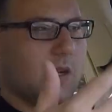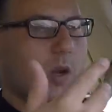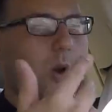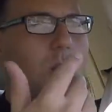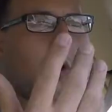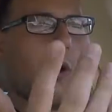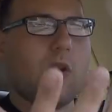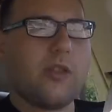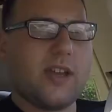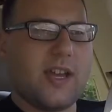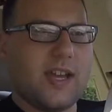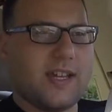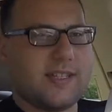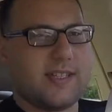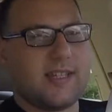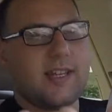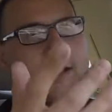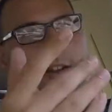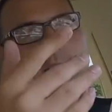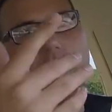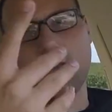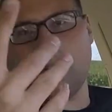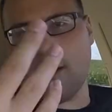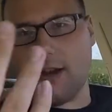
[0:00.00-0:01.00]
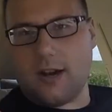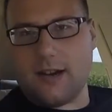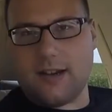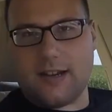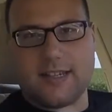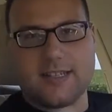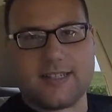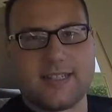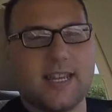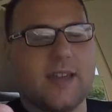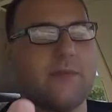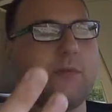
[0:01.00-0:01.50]
or the S8, or the
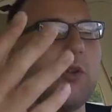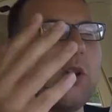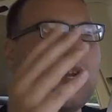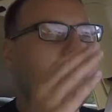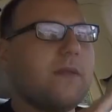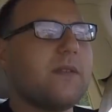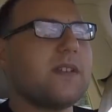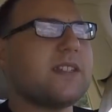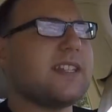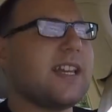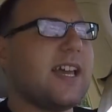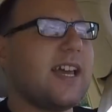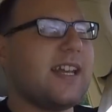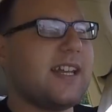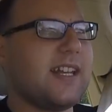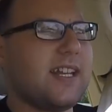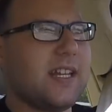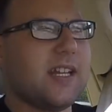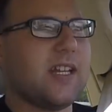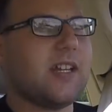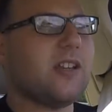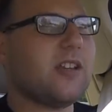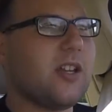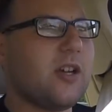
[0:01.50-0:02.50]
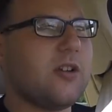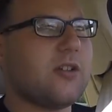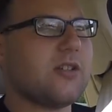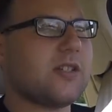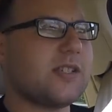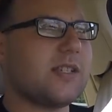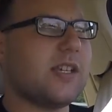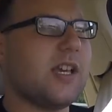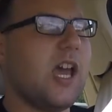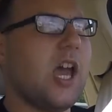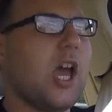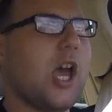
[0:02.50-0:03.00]
RS8, if you never sat in any of
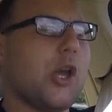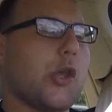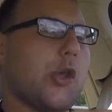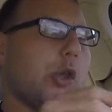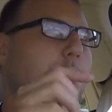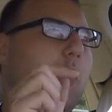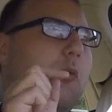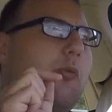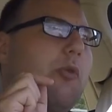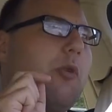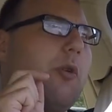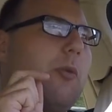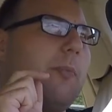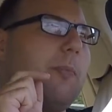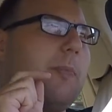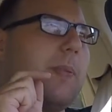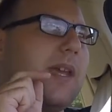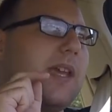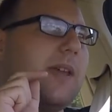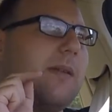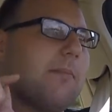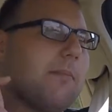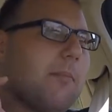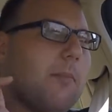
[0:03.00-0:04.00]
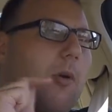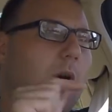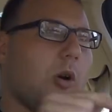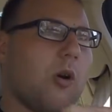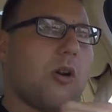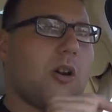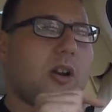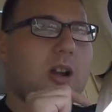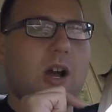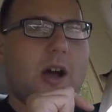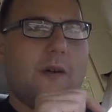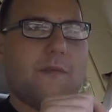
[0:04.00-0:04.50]
those, you will be
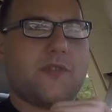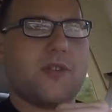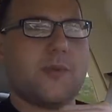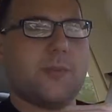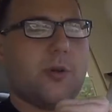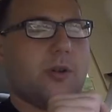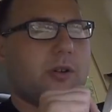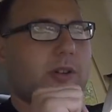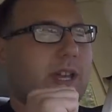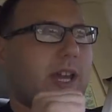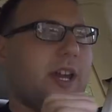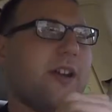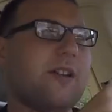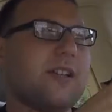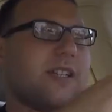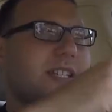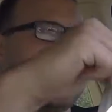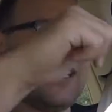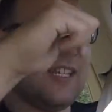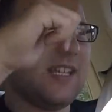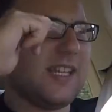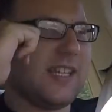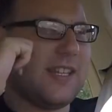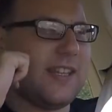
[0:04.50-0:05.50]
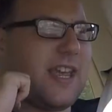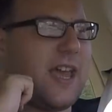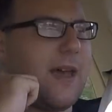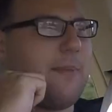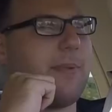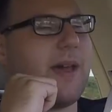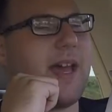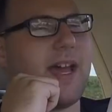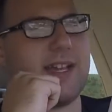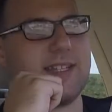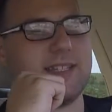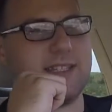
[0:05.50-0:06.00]
more comfortable, guaranteed, in
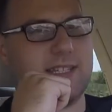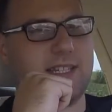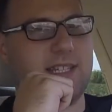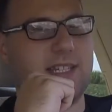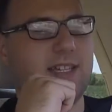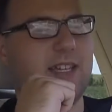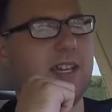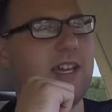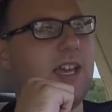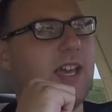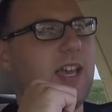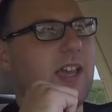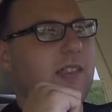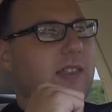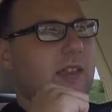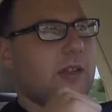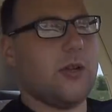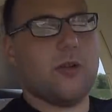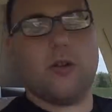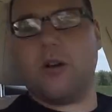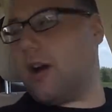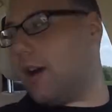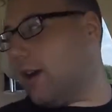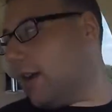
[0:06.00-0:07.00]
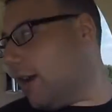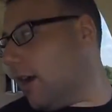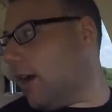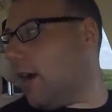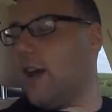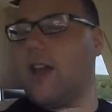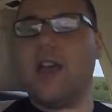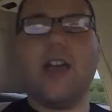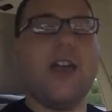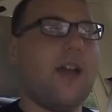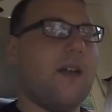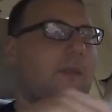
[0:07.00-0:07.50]
that back seat than you are
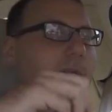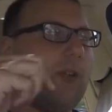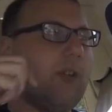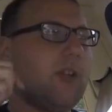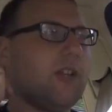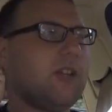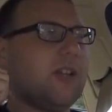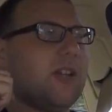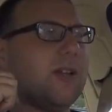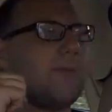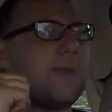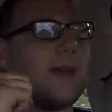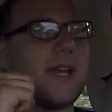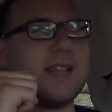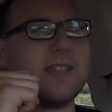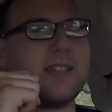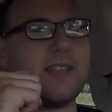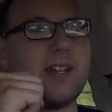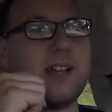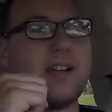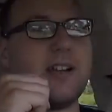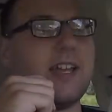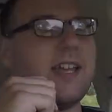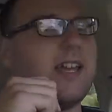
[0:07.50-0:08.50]
here. If you can look back there,